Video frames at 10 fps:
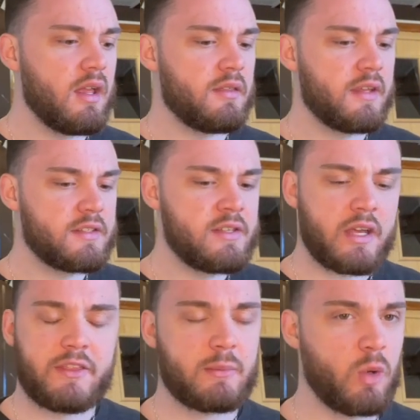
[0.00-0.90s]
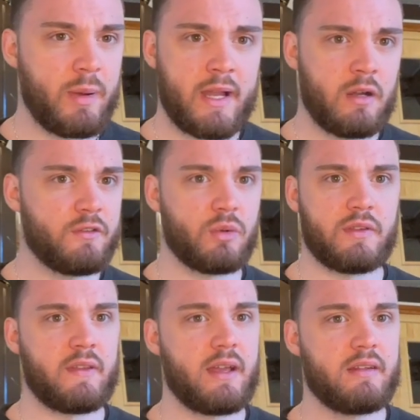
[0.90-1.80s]
there's nothing more powerful
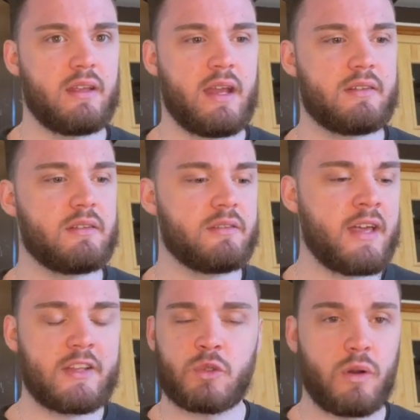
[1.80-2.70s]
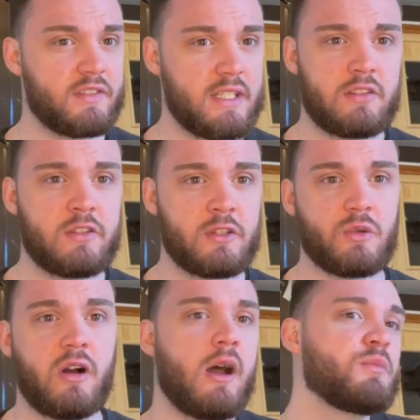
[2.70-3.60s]
than that. And that's all I seek to
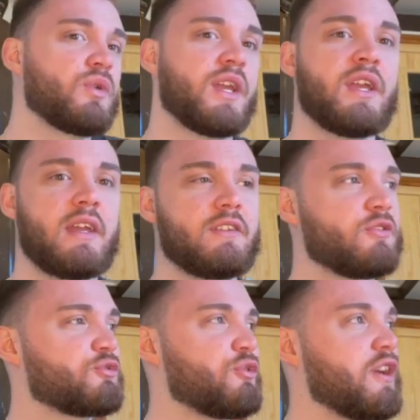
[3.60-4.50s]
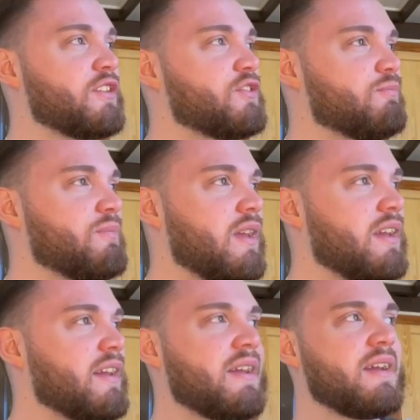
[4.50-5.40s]
do. I'm not here to try and
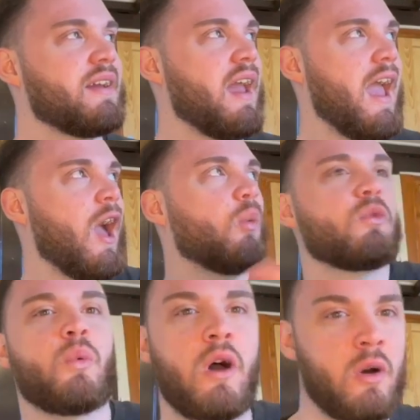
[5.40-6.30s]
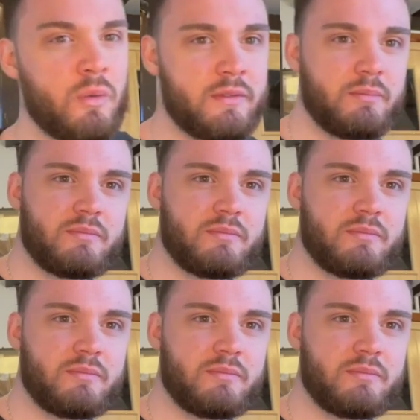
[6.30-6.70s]
help the world